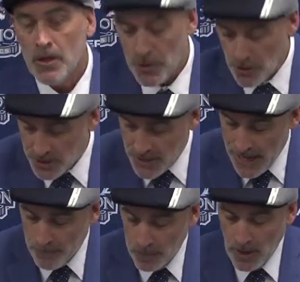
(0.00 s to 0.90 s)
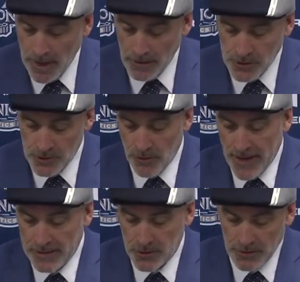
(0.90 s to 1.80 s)
your top players. So
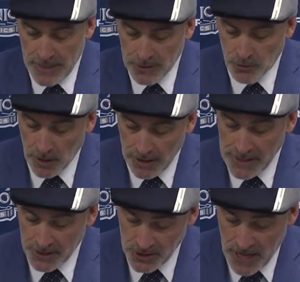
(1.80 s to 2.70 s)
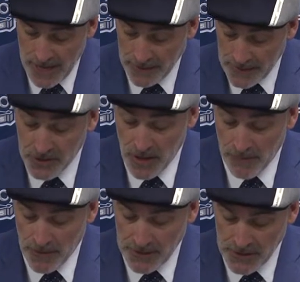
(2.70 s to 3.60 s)
that's that's really exciting. That's
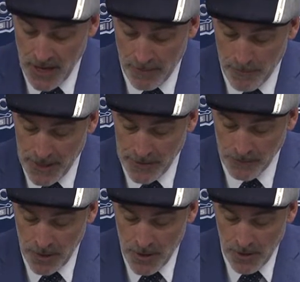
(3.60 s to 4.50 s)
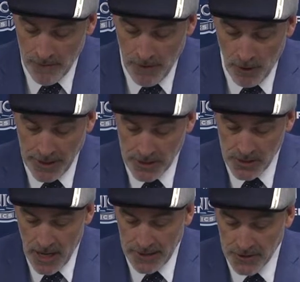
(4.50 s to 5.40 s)
something that's got me very
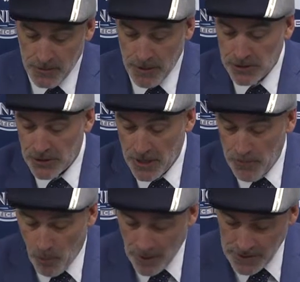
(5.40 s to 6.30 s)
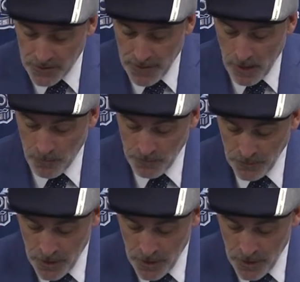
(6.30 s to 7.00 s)
excited. Some interesting points about